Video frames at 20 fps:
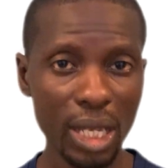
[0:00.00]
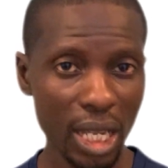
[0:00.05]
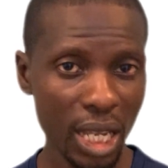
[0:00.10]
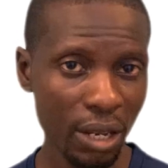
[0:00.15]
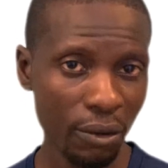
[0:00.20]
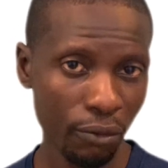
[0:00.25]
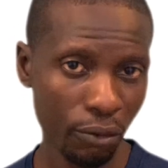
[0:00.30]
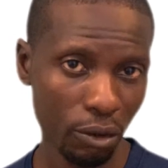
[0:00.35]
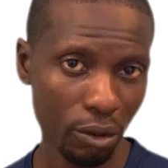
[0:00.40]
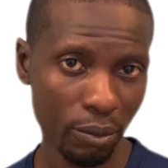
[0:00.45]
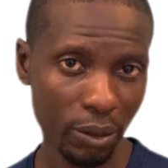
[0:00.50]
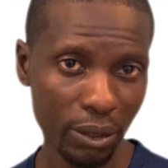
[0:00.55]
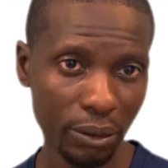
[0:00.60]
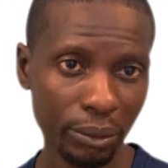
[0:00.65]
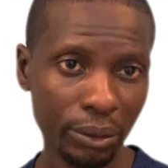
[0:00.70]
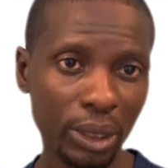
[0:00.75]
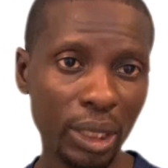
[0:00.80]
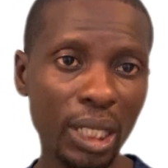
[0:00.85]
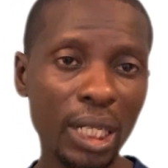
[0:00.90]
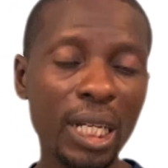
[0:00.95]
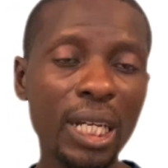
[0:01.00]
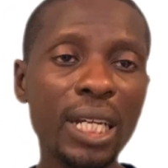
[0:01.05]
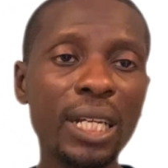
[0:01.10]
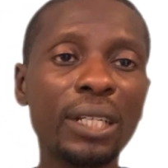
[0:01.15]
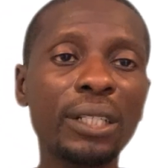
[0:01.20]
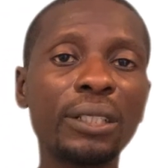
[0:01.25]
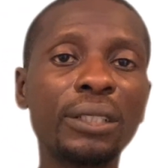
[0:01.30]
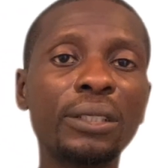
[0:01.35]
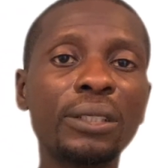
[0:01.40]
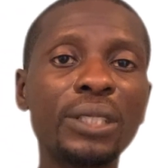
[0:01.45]
informal.
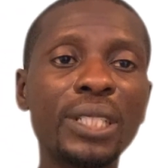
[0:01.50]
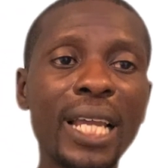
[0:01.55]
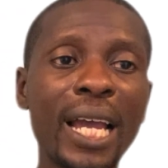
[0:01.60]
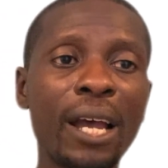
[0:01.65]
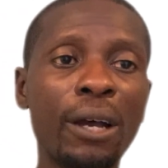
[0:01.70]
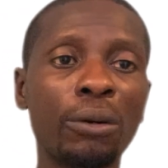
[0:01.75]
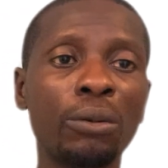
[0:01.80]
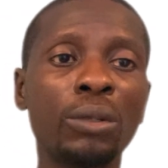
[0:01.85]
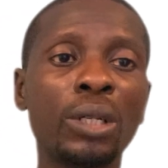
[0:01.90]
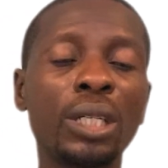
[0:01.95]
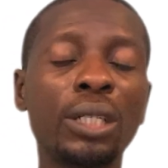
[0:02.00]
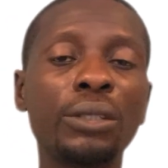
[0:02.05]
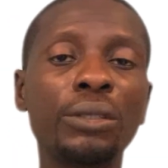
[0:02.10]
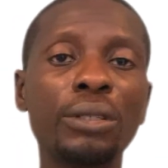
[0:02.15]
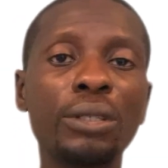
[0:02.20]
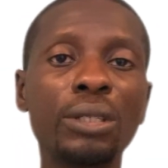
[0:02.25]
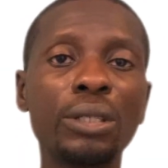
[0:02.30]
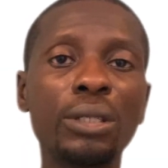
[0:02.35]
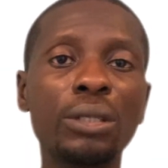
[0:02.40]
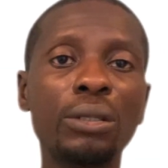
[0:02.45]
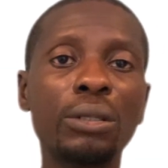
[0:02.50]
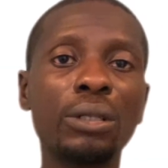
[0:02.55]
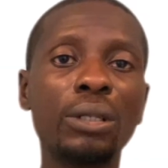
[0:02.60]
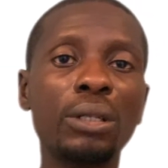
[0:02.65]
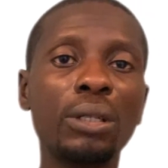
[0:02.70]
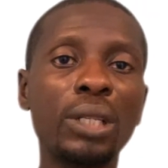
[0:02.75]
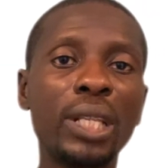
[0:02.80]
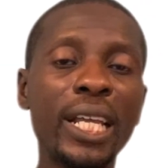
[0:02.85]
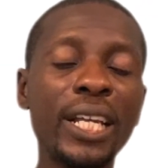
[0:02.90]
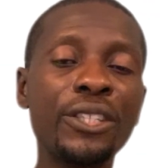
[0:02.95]
Now,
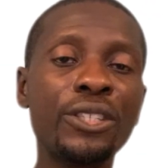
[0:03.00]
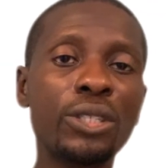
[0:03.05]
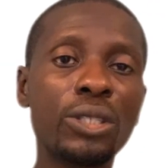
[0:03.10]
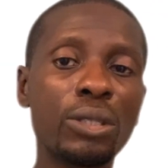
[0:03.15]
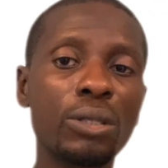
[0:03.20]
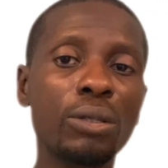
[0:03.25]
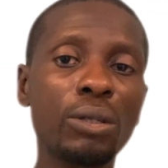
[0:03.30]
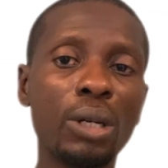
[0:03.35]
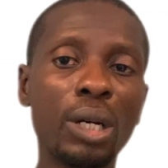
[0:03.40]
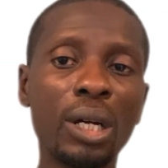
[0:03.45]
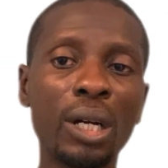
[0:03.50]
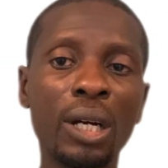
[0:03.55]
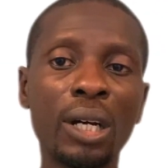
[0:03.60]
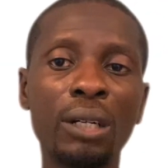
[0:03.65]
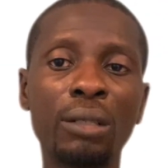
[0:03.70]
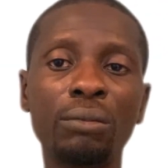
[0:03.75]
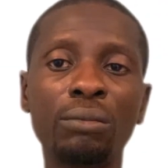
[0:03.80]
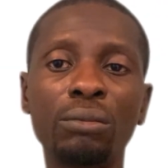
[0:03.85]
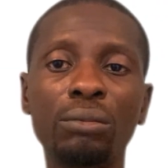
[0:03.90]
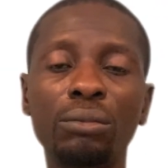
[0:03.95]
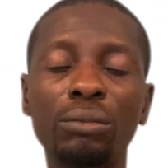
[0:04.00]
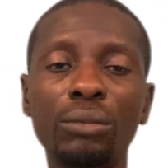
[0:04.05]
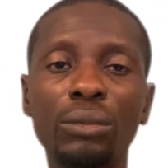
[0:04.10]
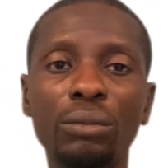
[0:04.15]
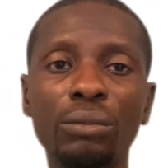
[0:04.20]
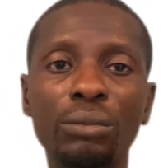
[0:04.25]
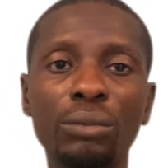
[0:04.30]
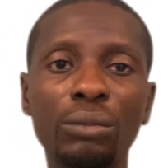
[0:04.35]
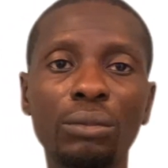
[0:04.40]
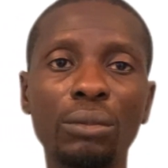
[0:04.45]
let's
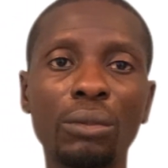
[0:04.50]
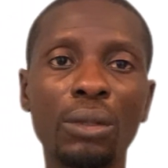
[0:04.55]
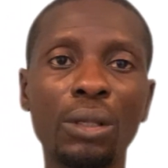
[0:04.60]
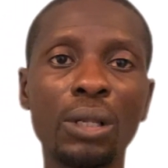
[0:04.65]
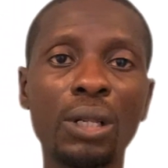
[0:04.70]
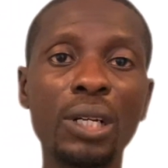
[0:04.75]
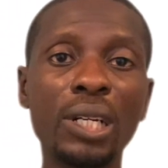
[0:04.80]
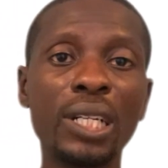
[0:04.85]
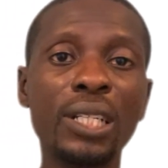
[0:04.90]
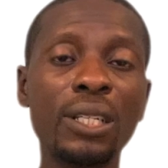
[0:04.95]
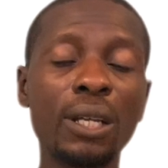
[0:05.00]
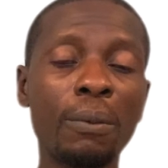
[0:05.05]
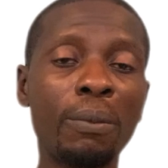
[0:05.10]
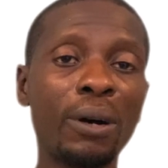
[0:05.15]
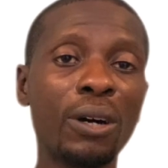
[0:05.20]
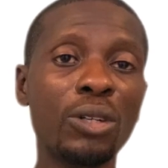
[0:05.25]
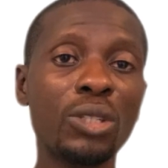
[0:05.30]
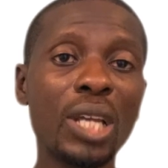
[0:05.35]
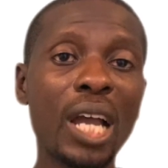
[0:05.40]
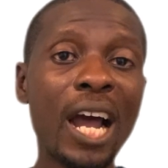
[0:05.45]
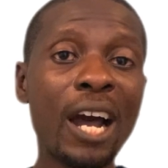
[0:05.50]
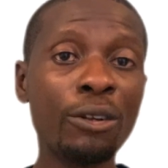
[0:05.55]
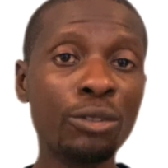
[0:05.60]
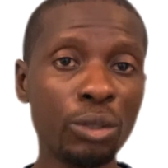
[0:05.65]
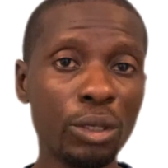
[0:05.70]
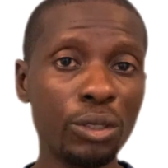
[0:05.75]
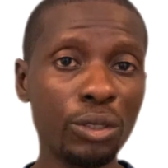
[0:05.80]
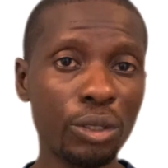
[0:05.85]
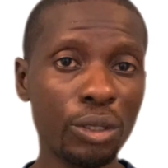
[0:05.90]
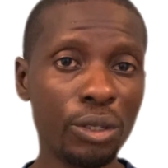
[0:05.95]
learn about how to
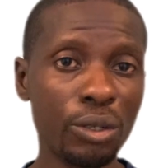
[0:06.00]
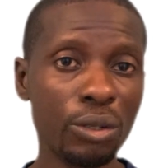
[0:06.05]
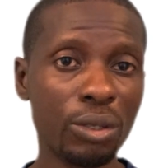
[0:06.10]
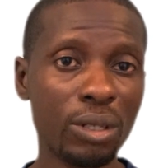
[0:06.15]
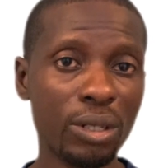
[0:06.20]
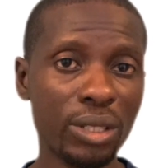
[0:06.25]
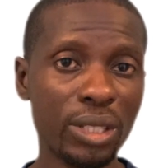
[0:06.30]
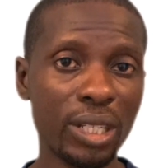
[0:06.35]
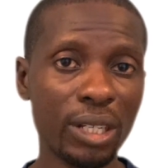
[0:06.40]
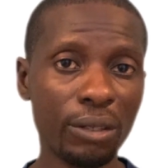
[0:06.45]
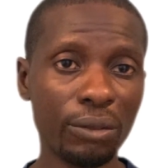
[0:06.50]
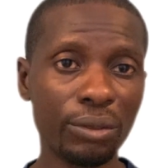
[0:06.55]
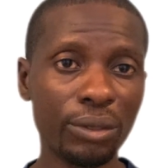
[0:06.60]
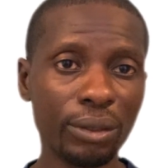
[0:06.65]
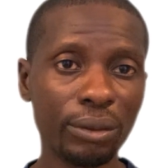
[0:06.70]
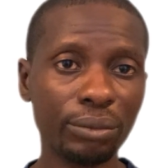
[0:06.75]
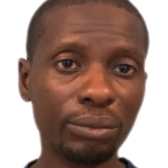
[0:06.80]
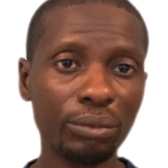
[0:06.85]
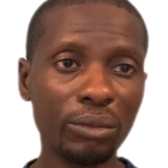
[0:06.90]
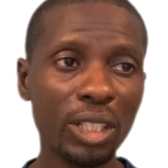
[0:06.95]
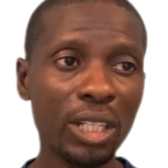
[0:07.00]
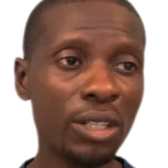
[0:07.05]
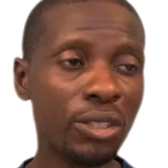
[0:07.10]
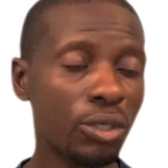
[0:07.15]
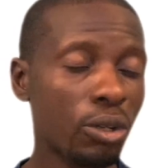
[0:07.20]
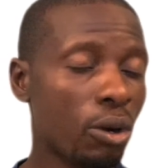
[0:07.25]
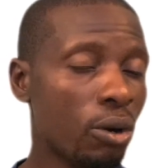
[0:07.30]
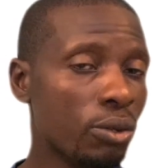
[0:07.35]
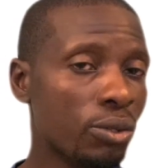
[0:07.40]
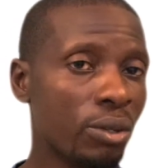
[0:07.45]
introduce ourselves. It's
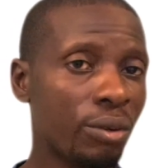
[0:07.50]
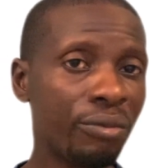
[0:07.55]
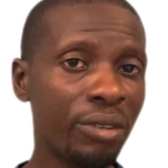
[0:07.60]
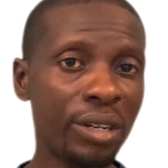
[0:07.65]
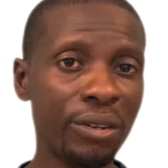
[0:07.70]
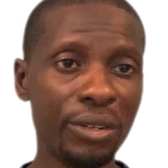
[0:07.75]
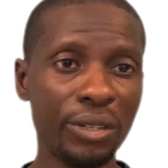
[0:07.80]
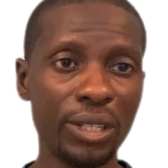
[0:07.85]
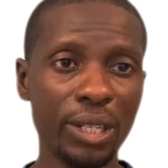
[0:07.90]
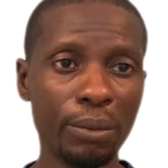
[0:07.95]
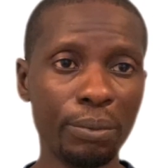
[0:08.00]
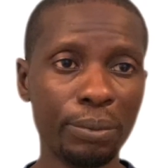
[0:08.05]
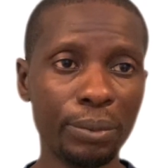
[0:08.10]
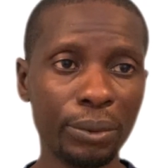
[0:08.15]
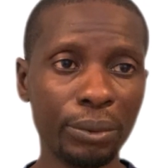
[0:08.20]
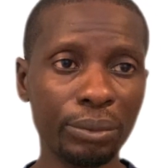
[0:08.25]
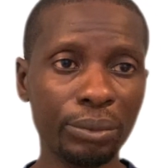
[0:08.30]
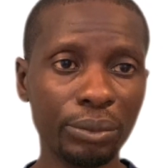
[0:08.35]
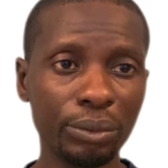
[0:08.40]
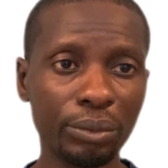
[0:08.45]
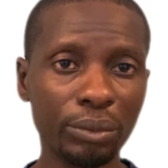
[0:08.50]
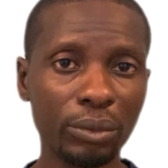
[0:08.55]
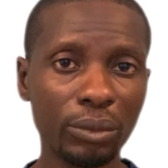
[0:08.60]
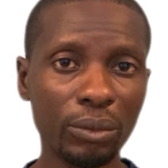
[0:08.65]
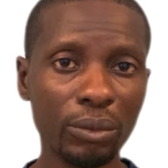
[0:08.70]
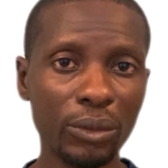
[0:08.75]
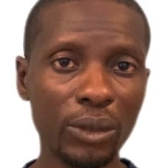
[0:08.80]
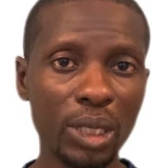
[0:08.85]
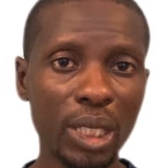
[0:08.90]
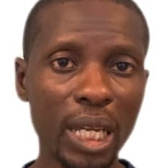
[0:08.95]
also very simple.
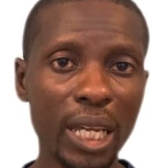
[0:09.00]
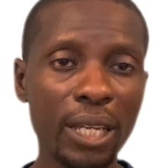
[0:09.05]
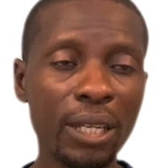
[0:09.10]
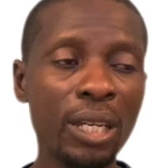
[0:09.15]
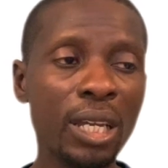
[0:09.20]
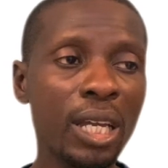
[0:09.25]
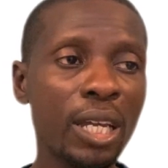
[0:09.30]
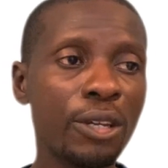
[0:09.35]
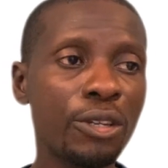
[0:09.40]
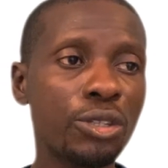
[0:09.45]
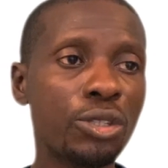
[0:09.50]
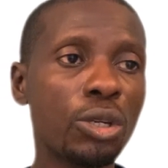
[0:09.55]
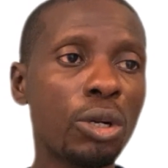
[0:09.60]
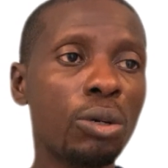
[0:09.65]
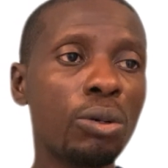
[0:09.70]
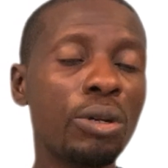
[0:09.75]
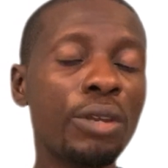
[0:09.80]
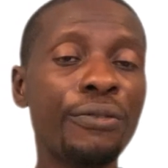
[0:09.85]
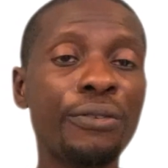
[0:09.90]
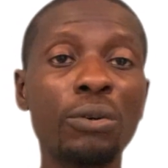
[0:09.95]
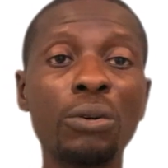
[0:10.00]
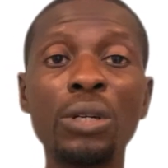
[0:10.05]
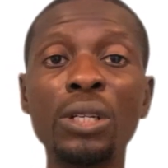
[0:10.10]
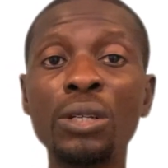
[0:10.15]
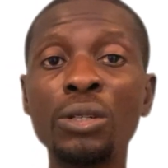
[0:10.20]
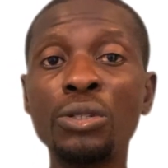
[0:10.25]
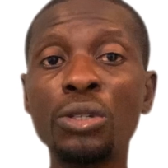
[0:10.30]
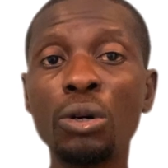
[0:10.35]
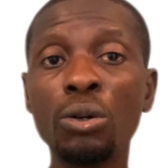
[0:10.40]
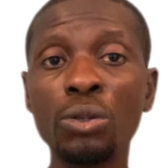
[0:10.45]
Okay, so if you want
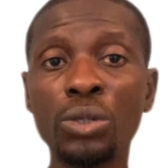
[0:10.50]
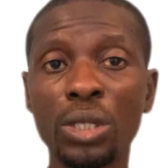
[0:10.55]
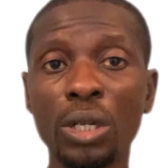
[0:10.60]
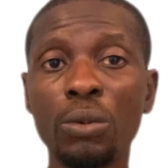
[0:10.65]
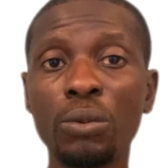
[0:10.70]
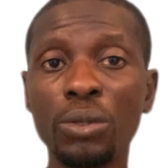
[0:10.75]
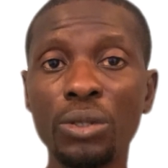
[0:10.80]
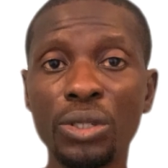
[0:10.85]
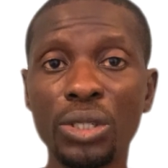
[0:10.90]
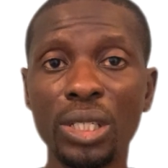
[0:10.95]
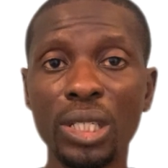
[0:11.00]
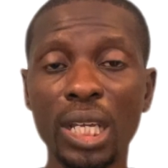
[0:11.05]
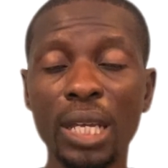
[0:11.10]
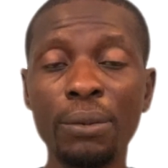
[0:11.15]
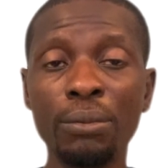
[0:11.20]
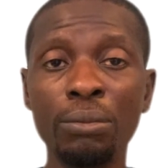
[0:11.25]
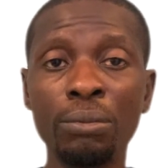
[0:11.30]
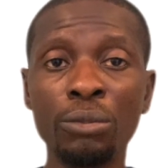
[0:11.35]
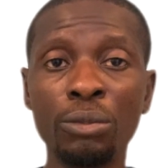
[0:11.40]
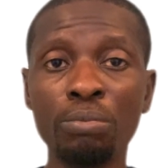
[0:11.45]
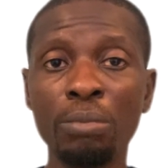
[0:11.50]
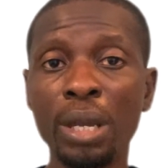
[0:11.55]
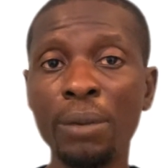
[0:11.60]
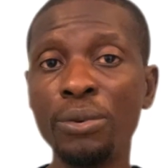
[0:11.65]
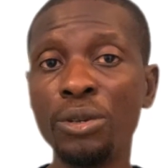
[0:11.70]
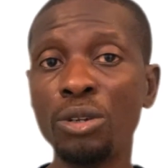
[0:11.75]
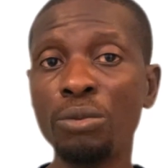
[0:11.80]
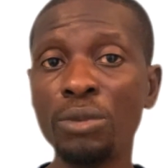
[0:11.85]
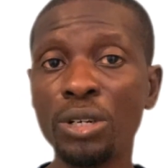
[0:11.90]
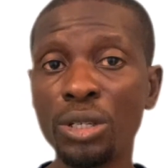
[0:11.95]
to know someone's name, maybe
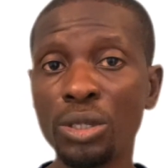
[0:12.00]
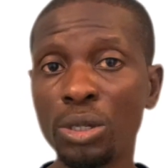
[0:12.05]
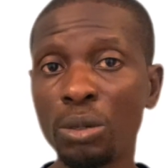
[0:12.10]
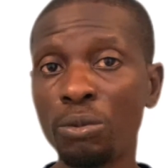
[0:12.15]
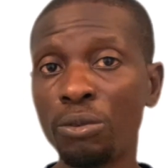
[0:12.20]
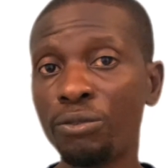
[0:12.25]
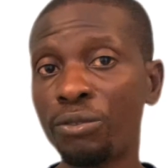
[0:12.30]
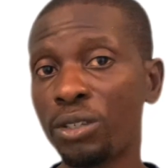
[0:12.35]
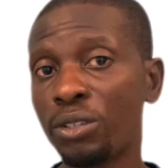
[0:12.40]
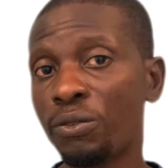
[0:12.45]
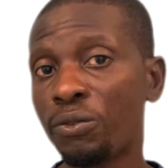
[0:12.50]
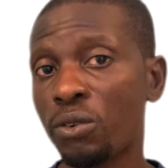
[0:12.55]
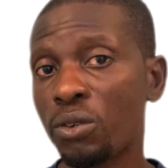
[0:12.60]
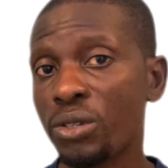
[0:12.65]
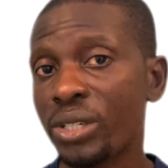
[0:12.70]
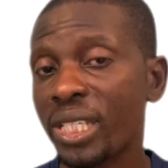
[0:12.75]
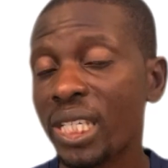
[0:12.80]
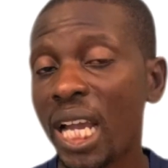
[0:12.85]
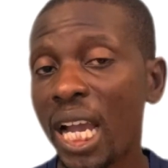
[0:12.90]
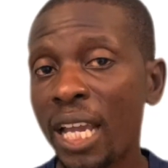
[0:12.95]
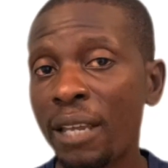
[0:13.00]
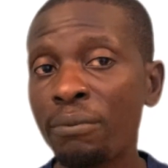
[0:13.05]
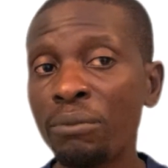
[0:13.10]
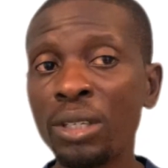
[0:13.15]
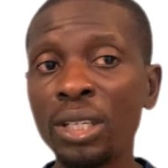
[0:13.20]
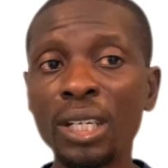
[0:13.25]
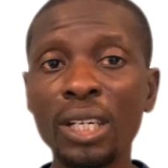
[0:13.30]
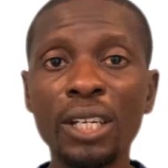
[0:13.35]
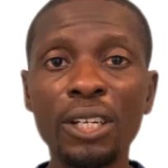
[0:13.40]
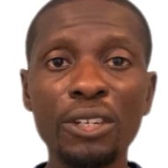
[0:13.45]
you're meeting someone for the first time,
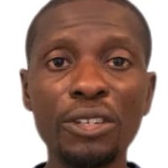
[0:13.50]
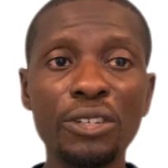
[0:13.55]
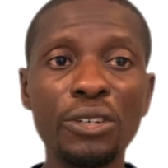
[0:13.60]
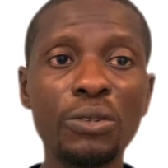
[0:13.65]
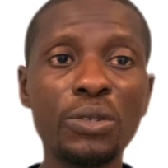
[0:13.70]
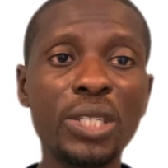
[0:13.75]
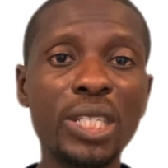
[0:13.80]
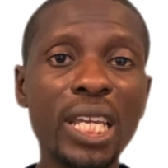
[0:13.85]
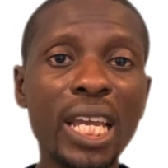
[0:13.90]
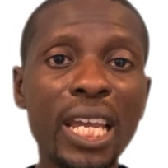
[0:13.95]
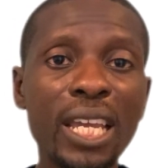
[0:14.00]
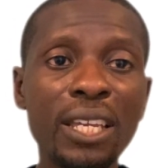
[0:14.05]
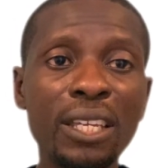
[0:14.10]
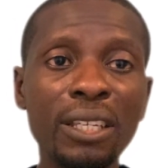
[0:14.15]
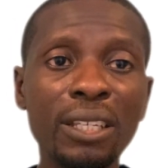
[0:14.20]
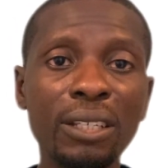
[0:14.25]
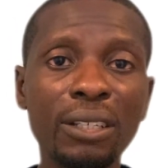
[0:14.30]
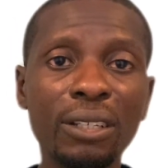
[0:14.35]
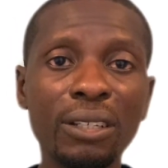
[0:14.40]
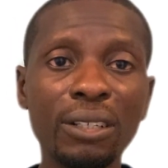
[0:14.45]
you say,